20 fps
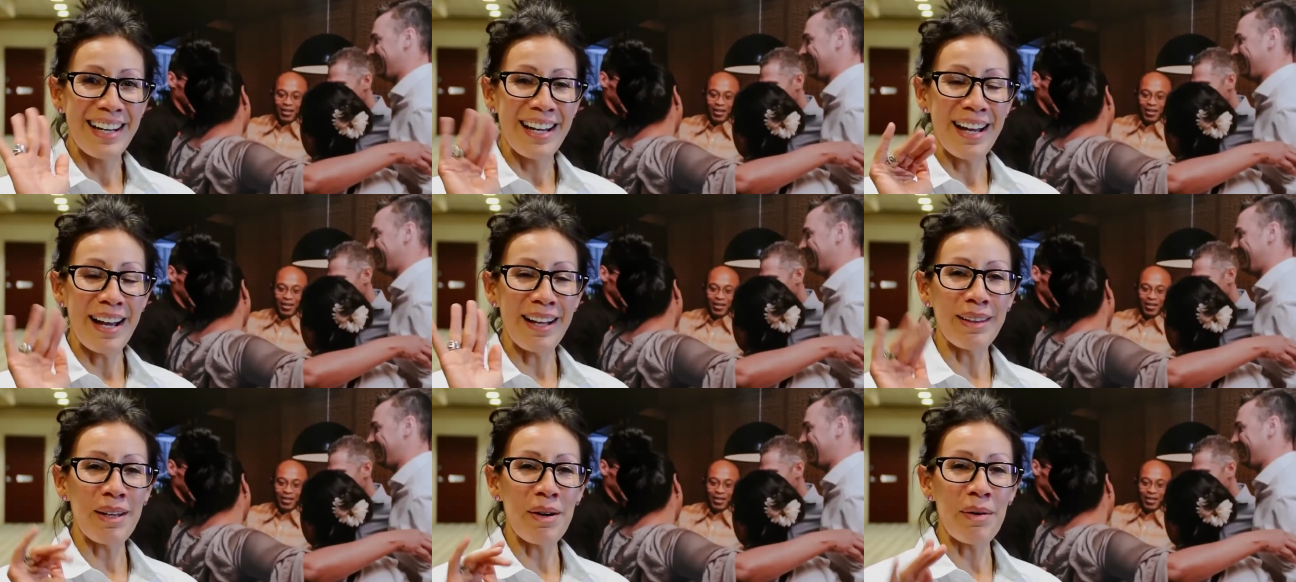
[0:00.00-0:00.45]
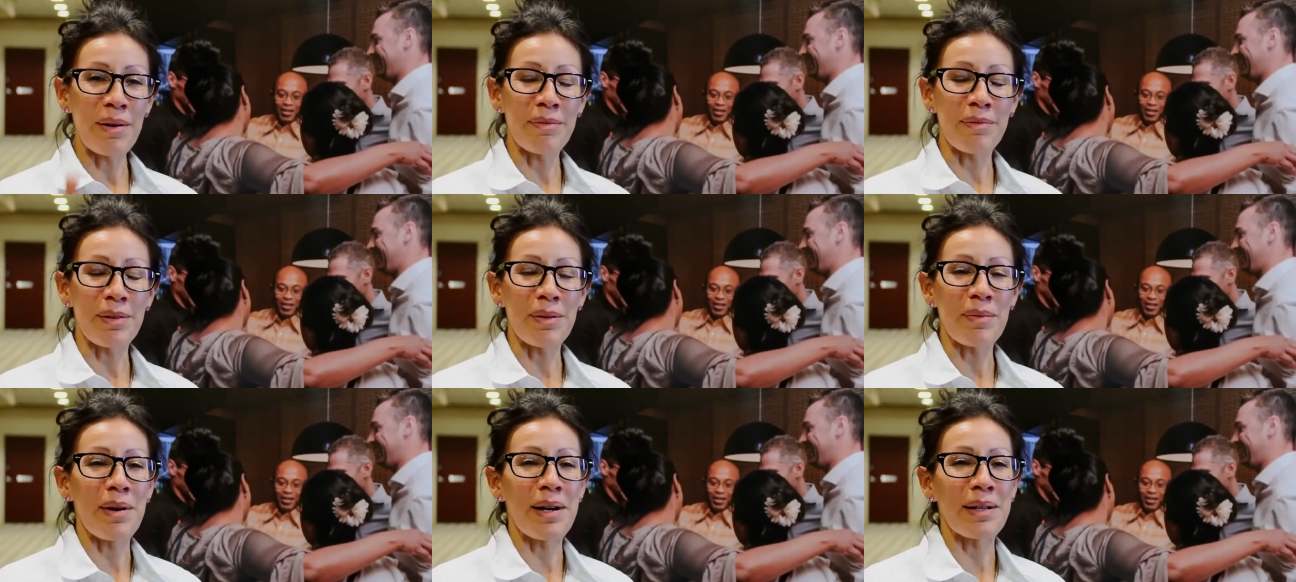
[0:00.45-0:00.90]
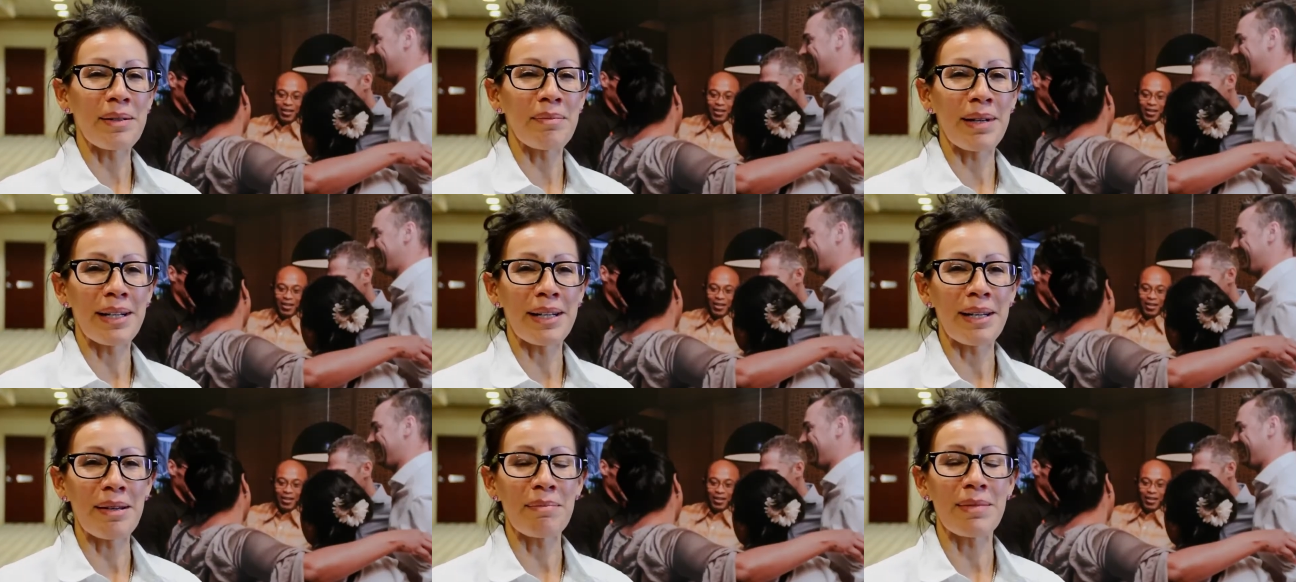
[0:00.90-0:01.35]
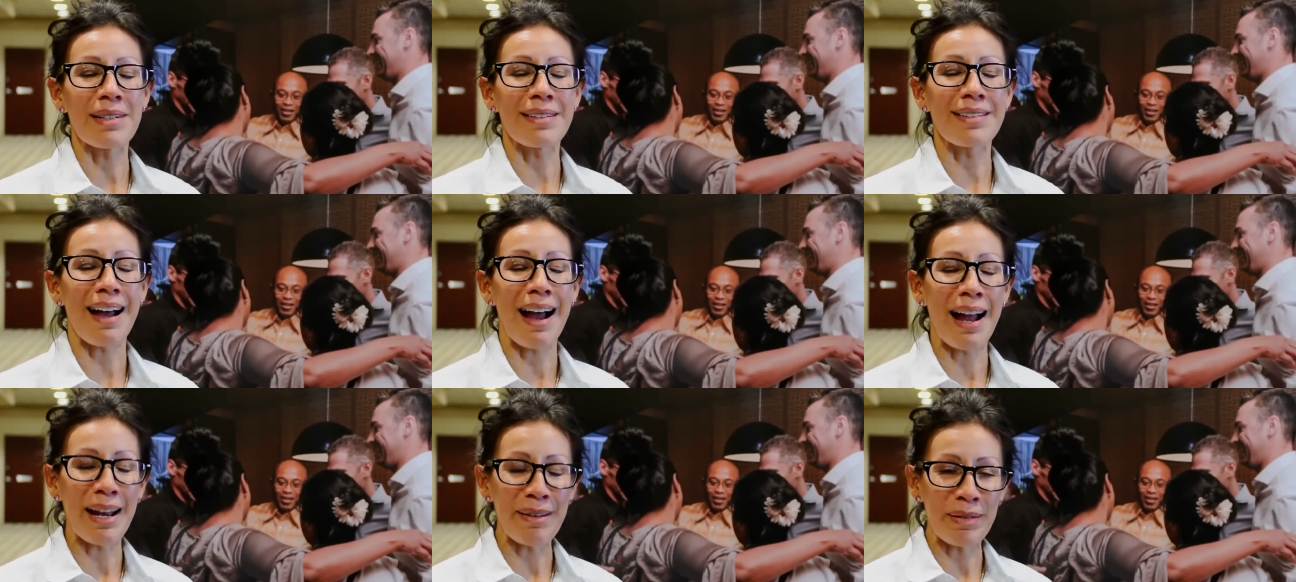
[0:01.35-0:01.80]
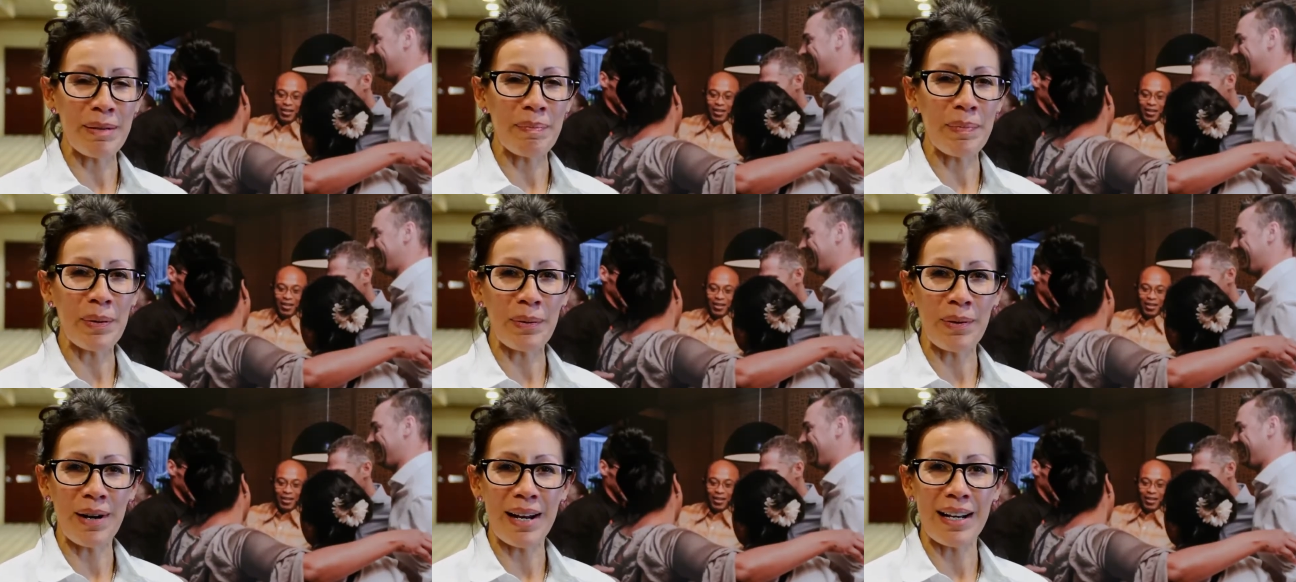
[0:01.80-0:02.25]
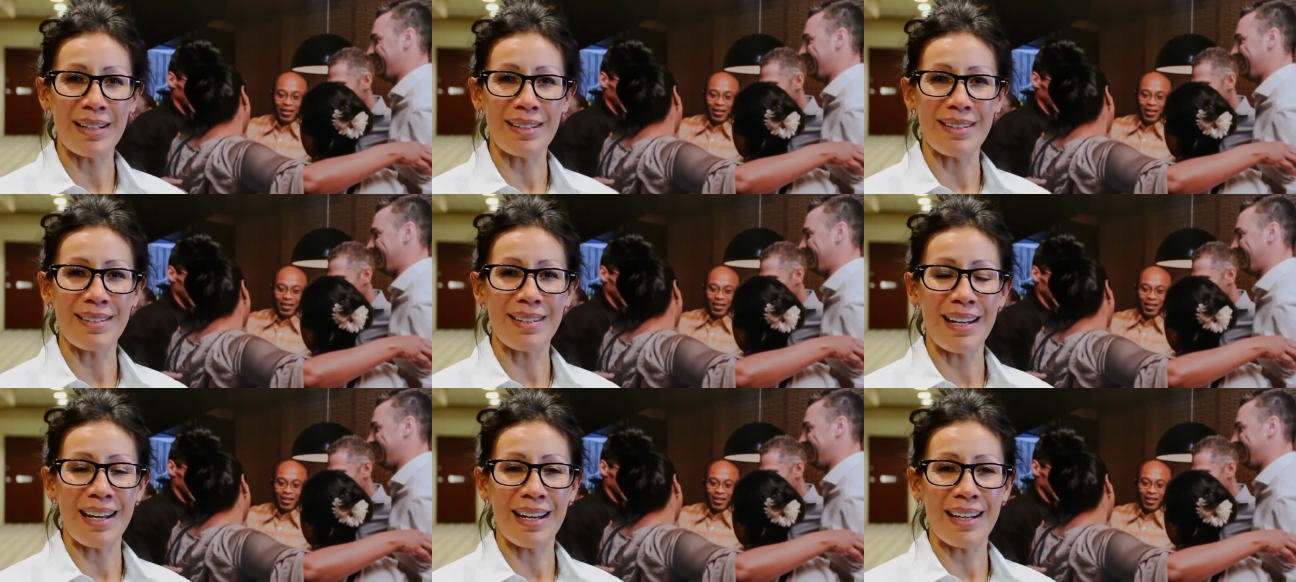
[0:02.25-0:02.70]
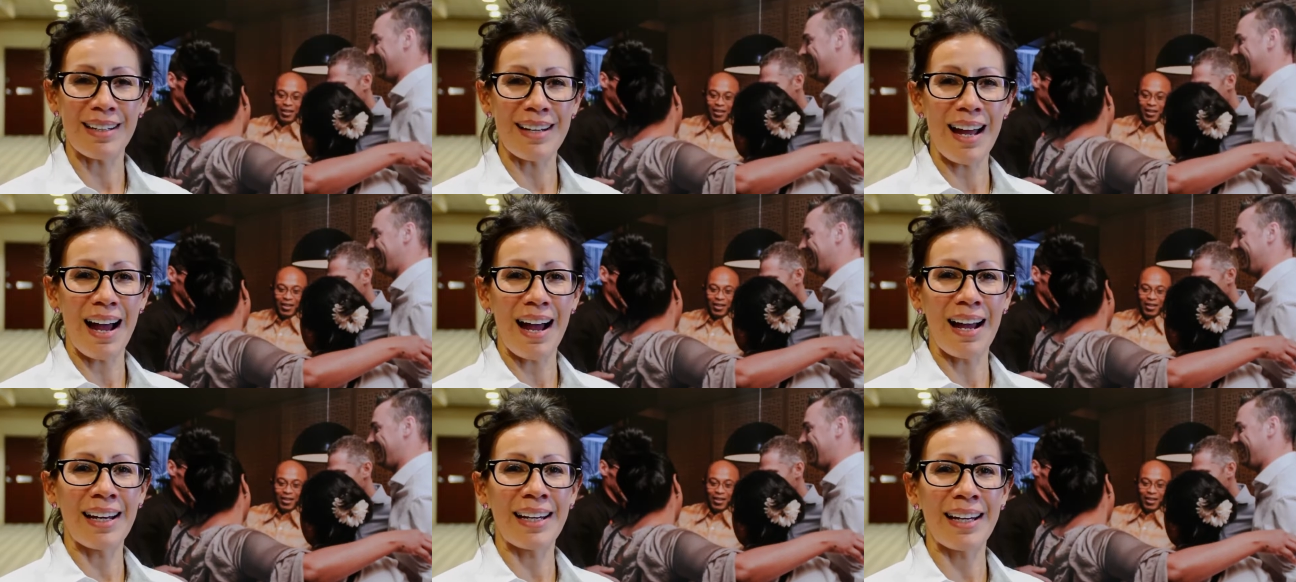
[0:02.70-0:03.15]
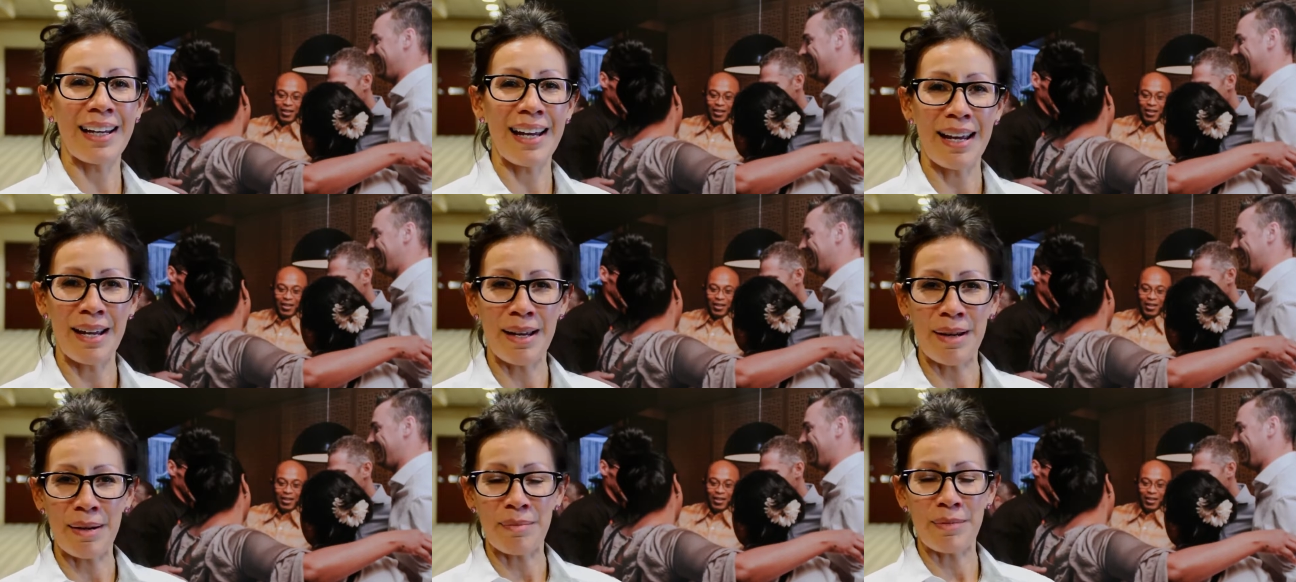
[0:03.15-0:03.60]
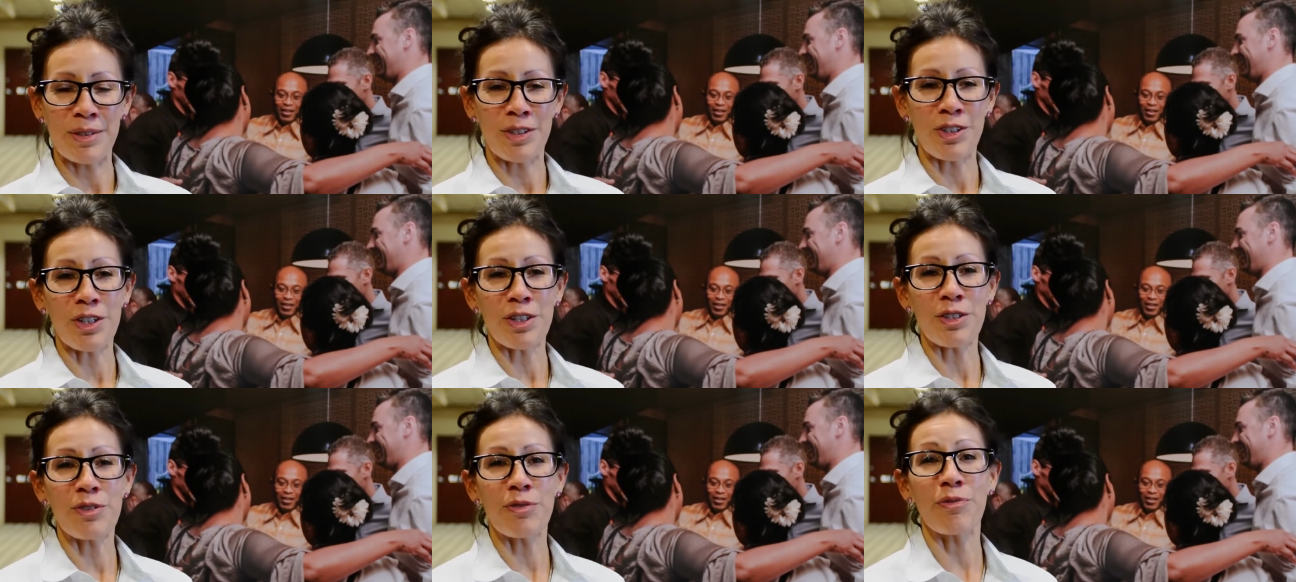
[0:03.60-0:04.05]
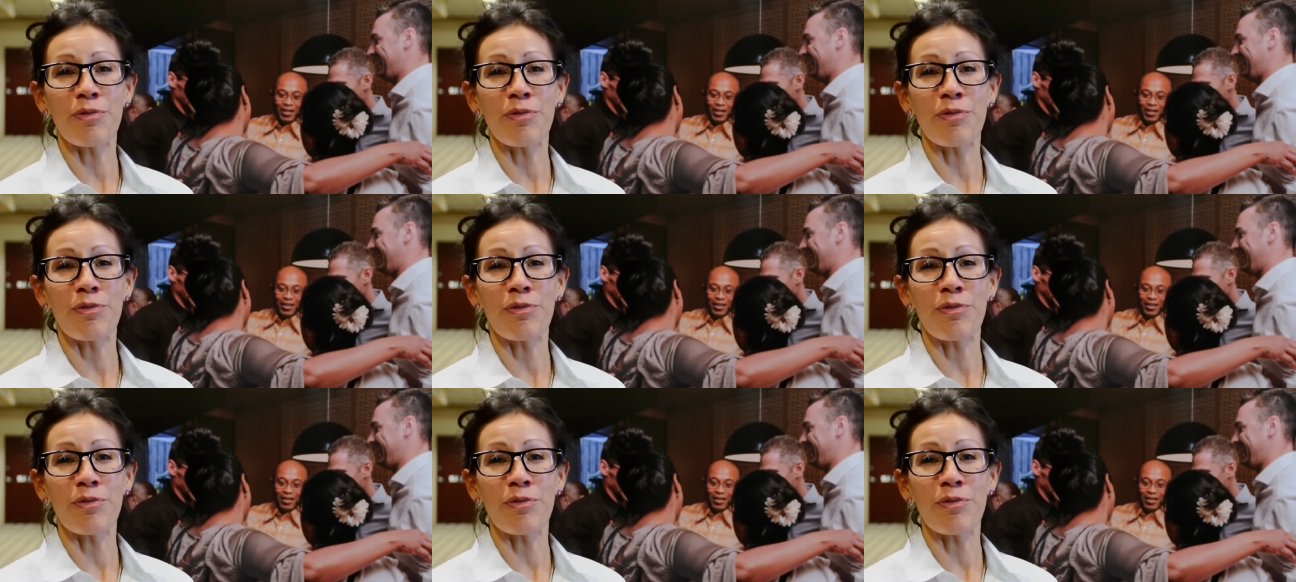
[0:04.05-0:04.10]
Speaker 1: Hello, everyone. My name is Ivy Perez, and I am just